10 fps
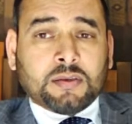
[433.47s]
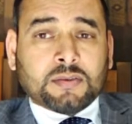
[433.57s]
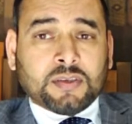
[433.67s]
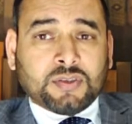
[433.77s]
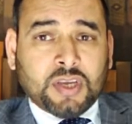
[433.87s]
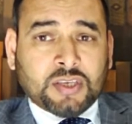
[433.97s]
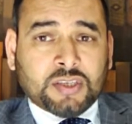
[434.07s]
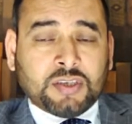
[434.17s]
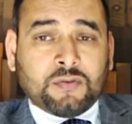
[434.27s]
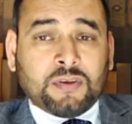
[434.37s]

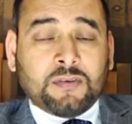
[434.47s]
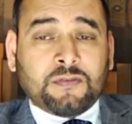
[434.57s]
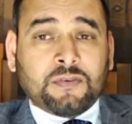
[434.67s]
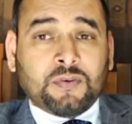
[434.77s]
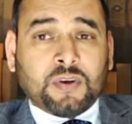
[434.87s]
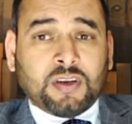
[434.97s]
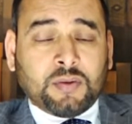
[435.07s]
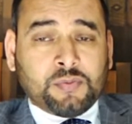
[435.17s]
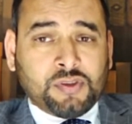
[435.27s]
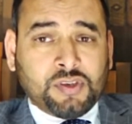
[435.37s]
suggest you, if you are
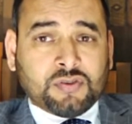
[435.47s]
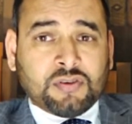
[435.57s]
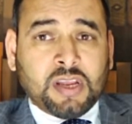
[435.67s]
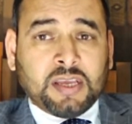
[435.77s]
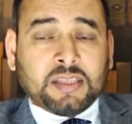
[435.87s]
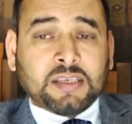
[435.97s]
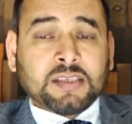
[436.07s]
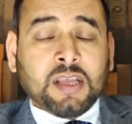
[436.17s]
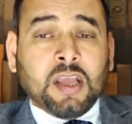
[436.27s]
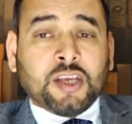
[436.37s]
in a position like this,